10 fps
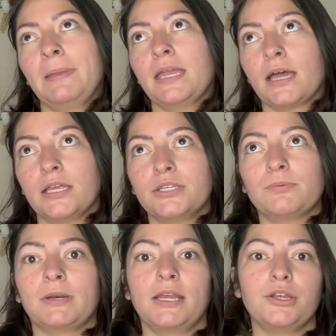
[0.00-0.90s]
because
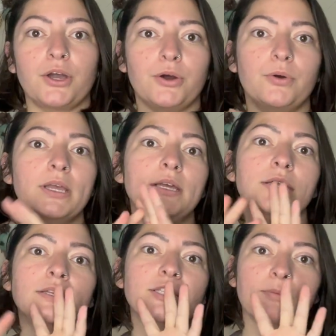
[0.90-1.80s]
when I go
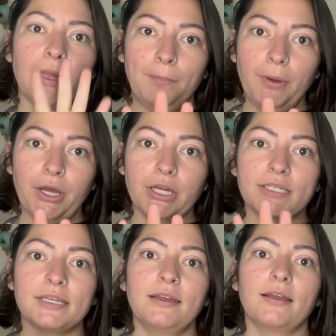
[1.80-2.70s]
to my books,